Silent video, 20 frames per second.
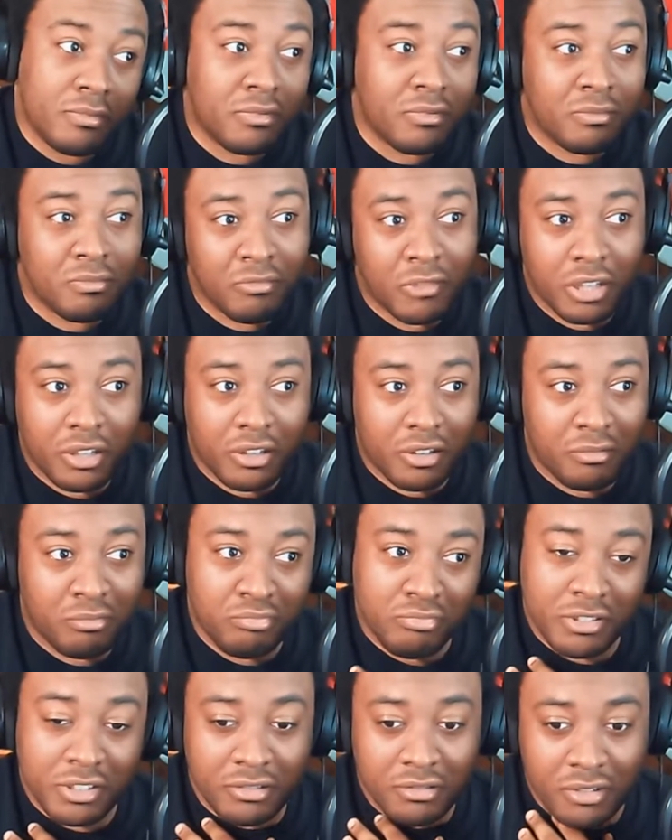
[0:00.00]
We hope you're
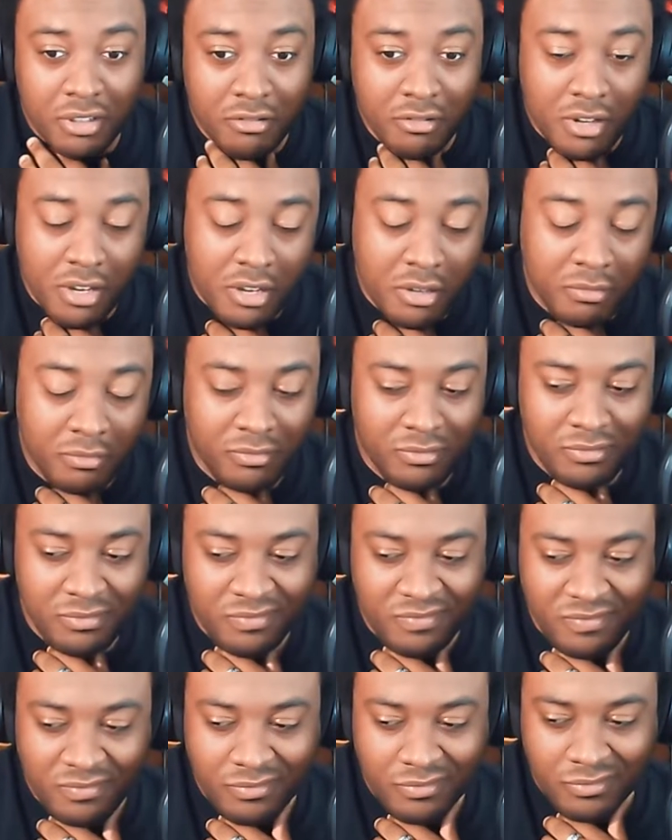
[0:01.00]
looking forward okay. to the
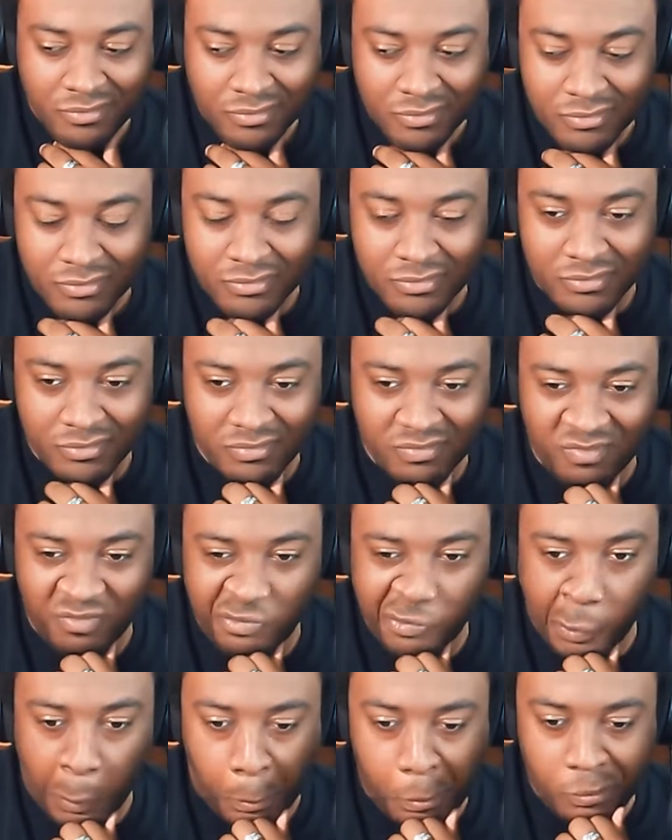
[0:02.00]
chaotic adventures
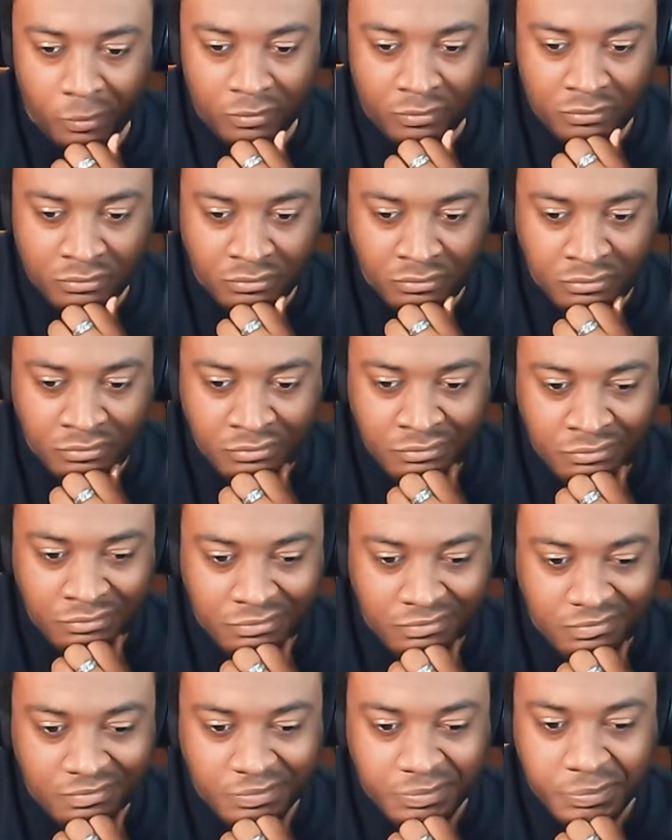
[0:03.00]
of Mario and the
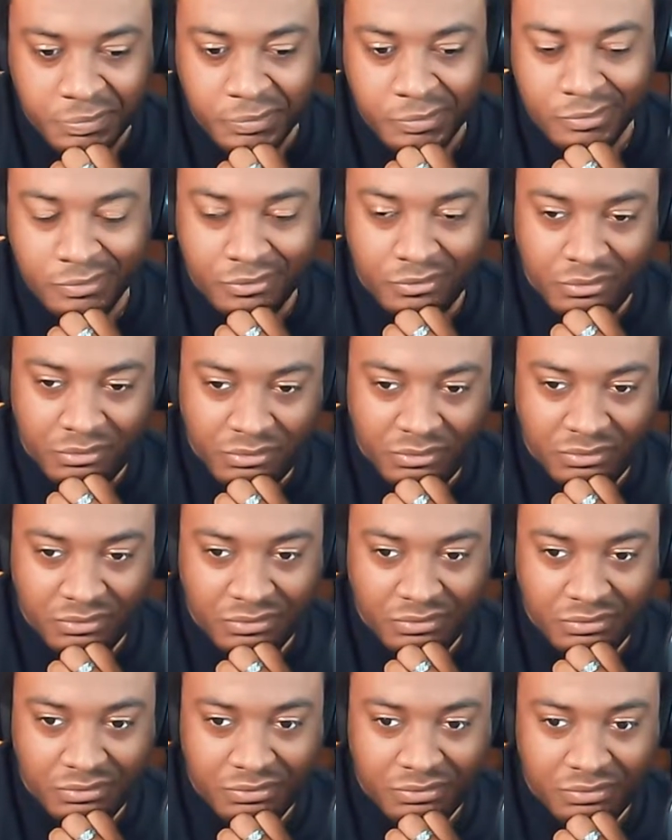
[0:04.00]
Rabbids.
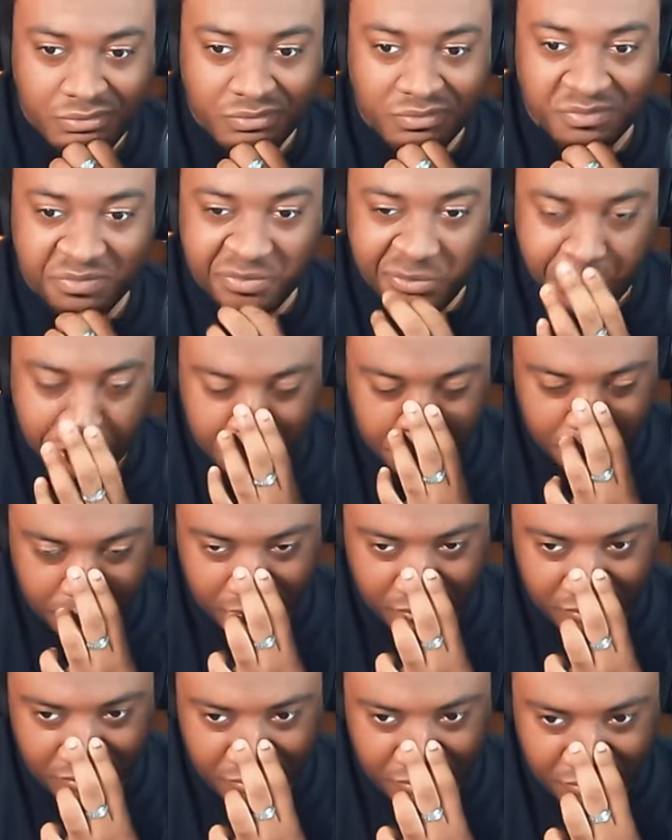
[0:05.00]
Let's take a look at more
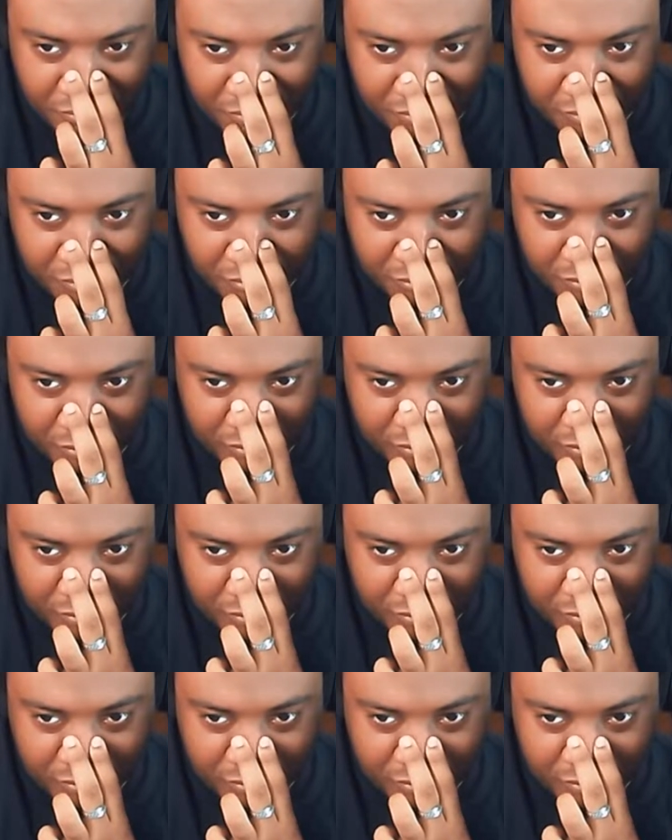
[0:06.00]
headlines.